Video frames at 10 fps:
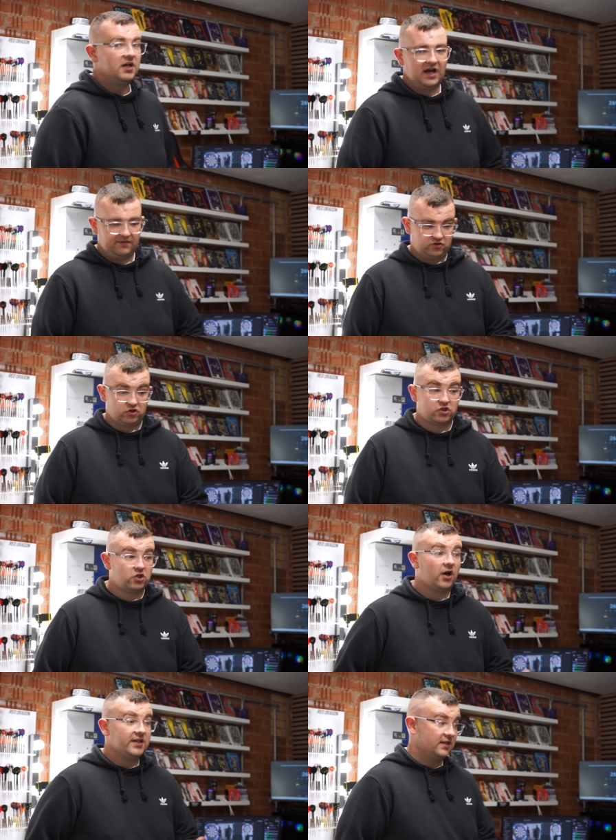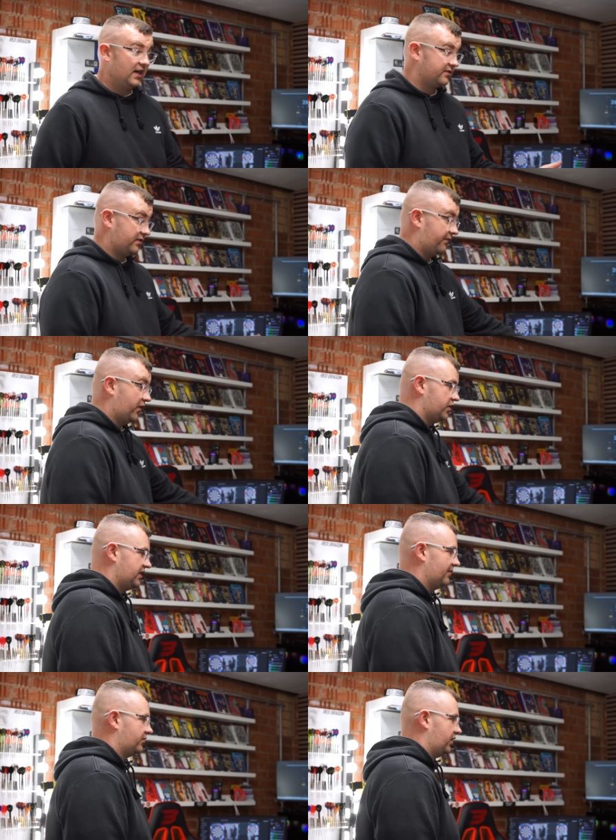I've just got into darts for the first
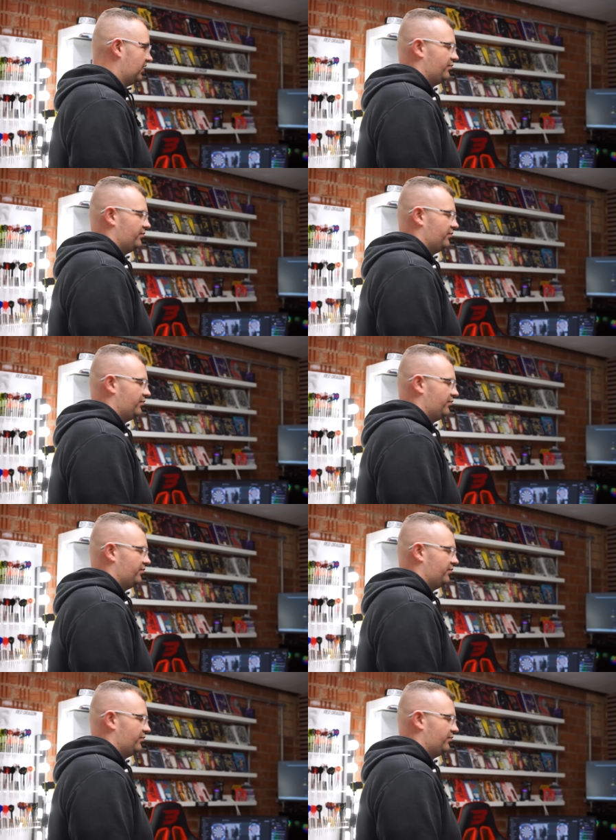time because of you. It's